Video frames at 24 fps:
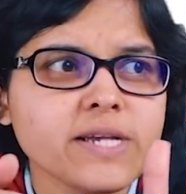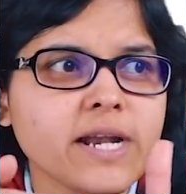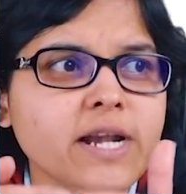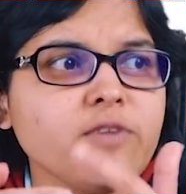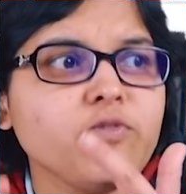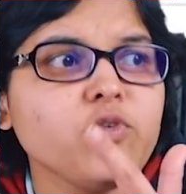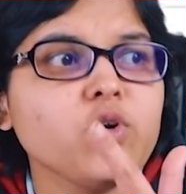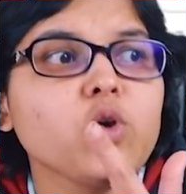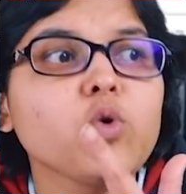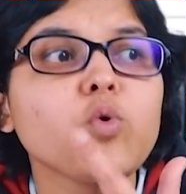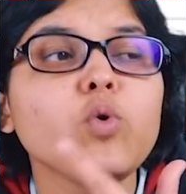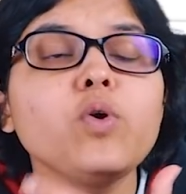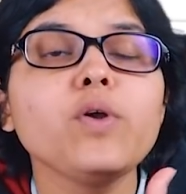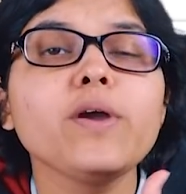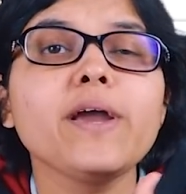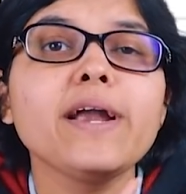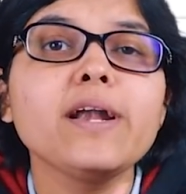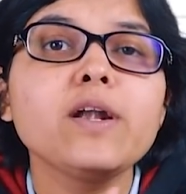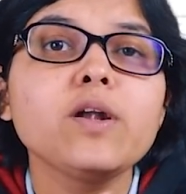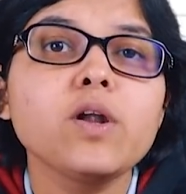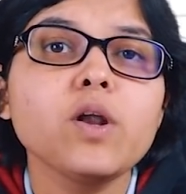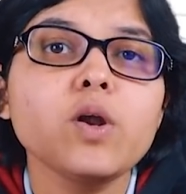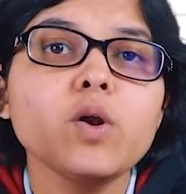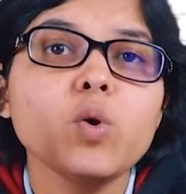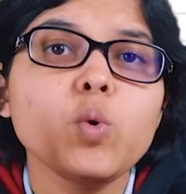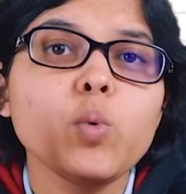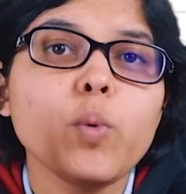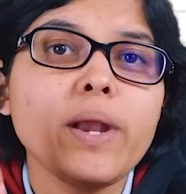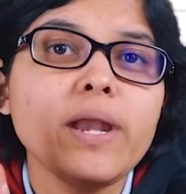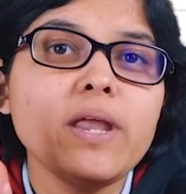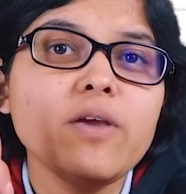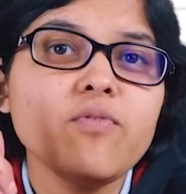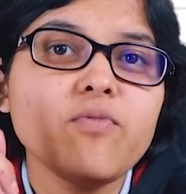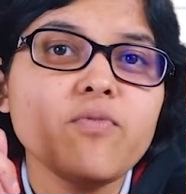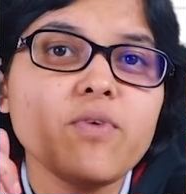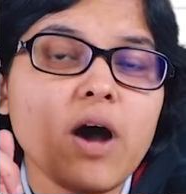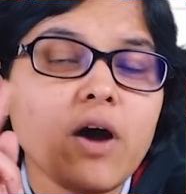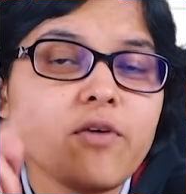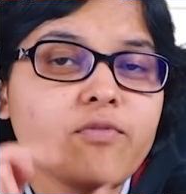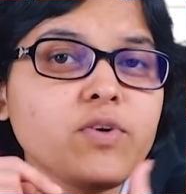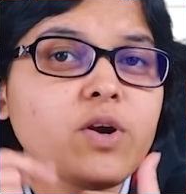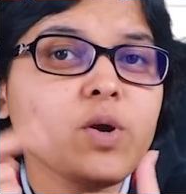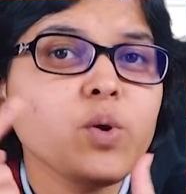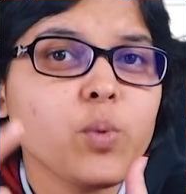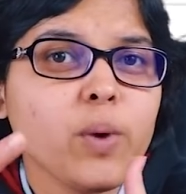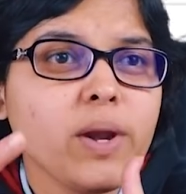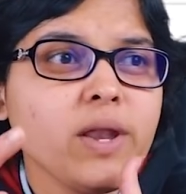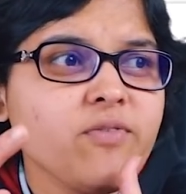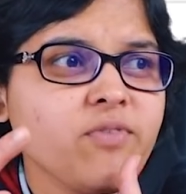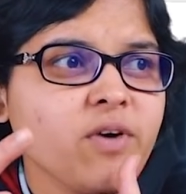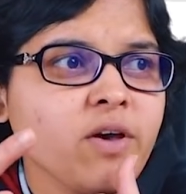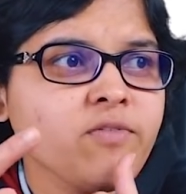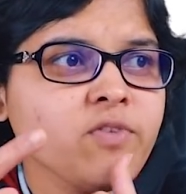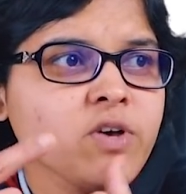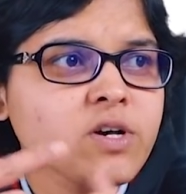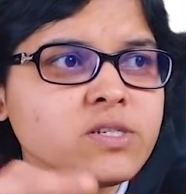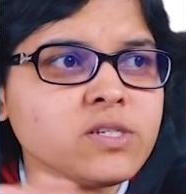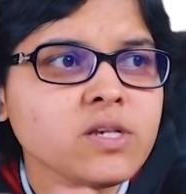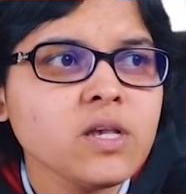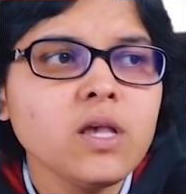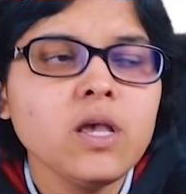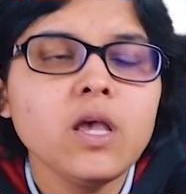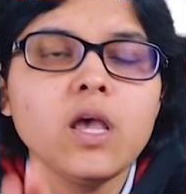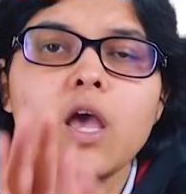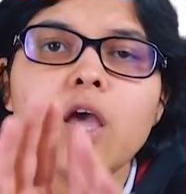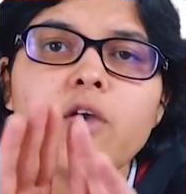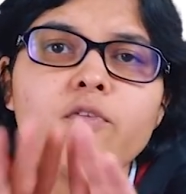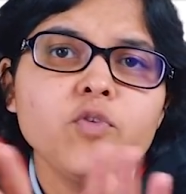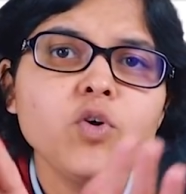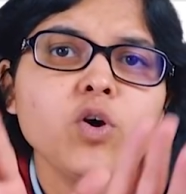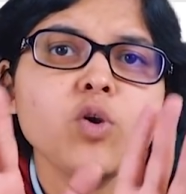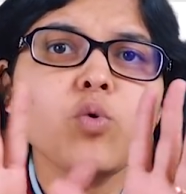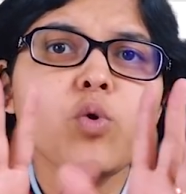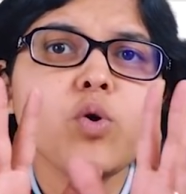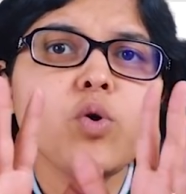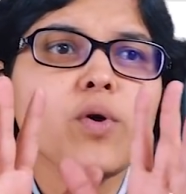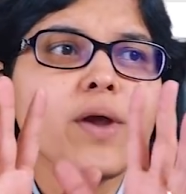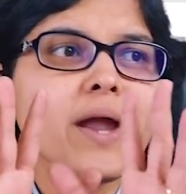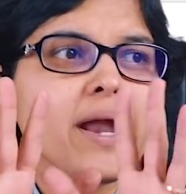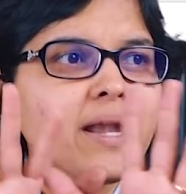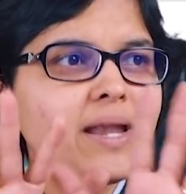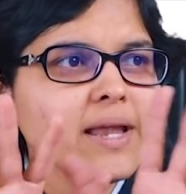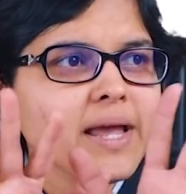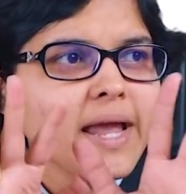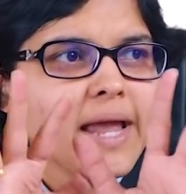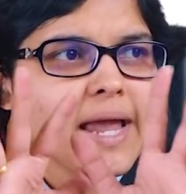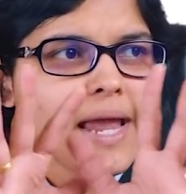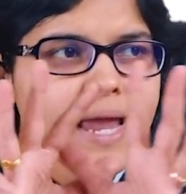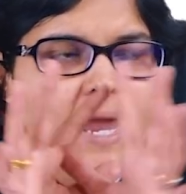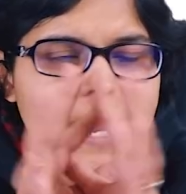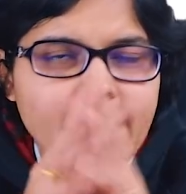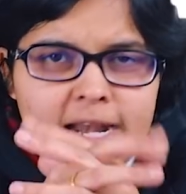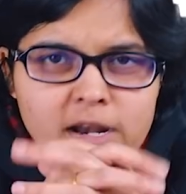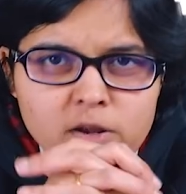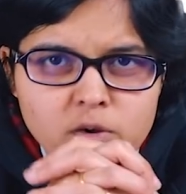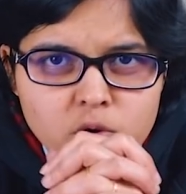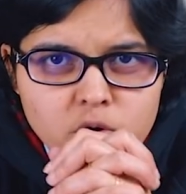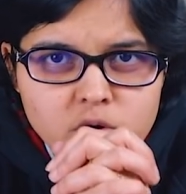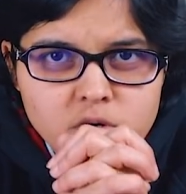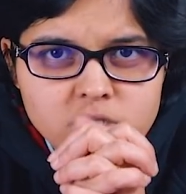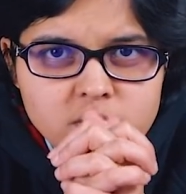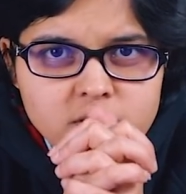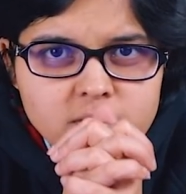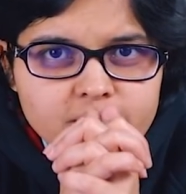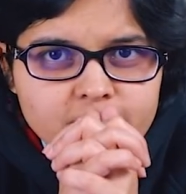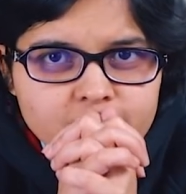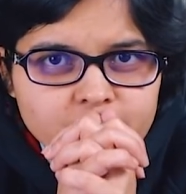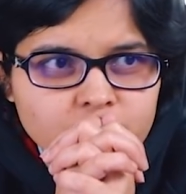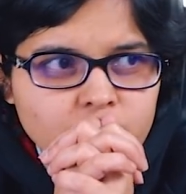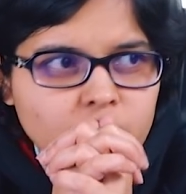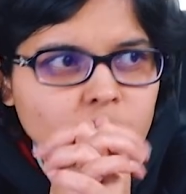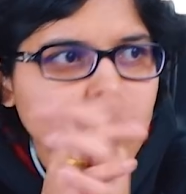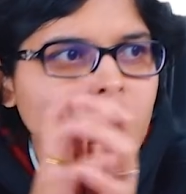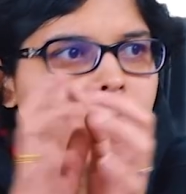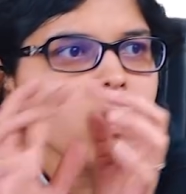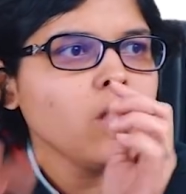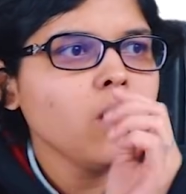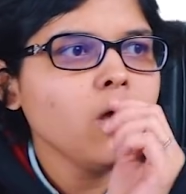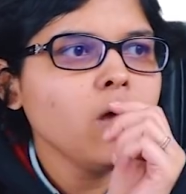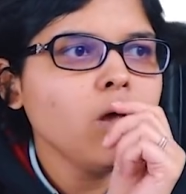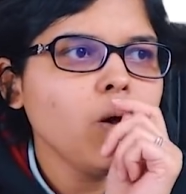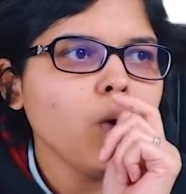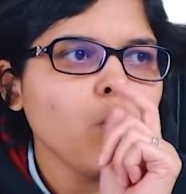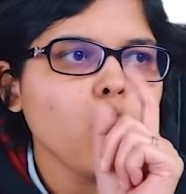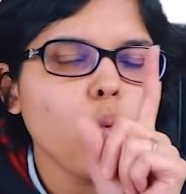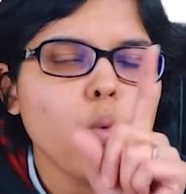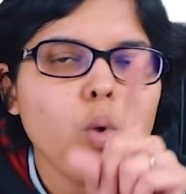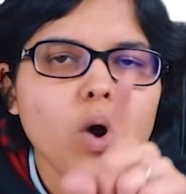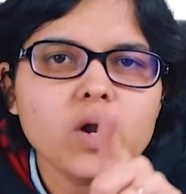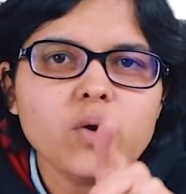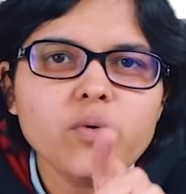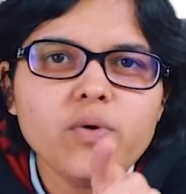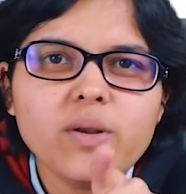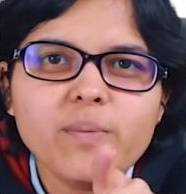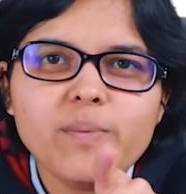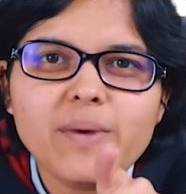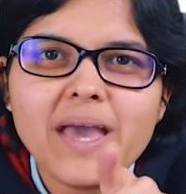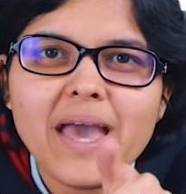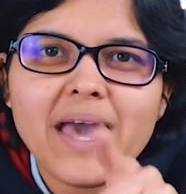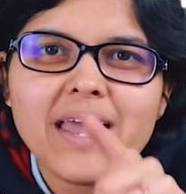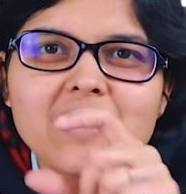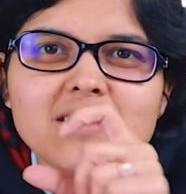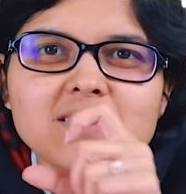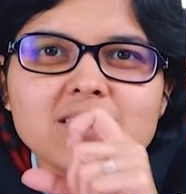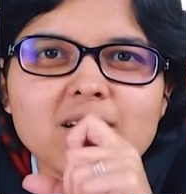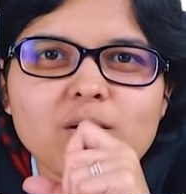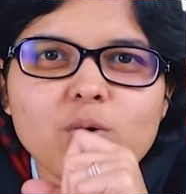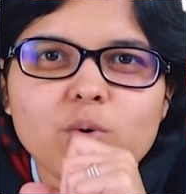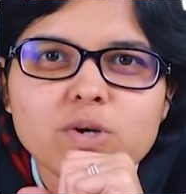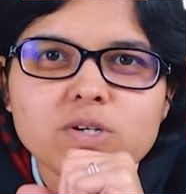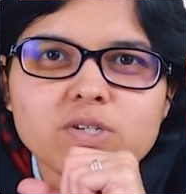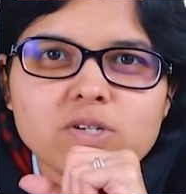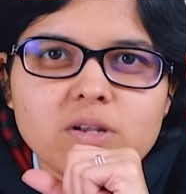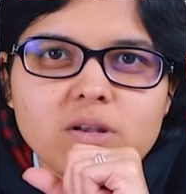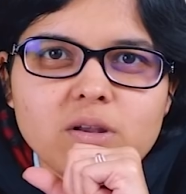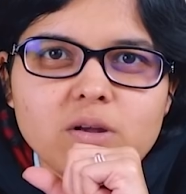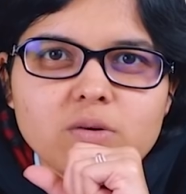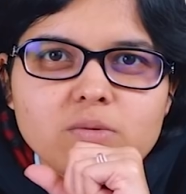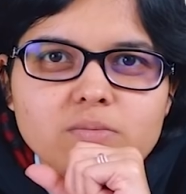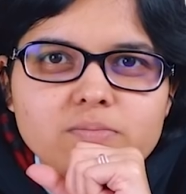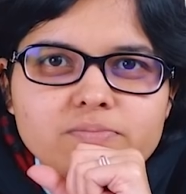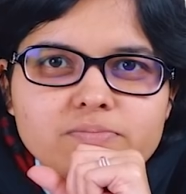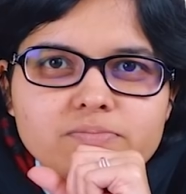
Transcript: And if you are going to get after 25 years, if you are going to get 8 crores, what will be N is the question now.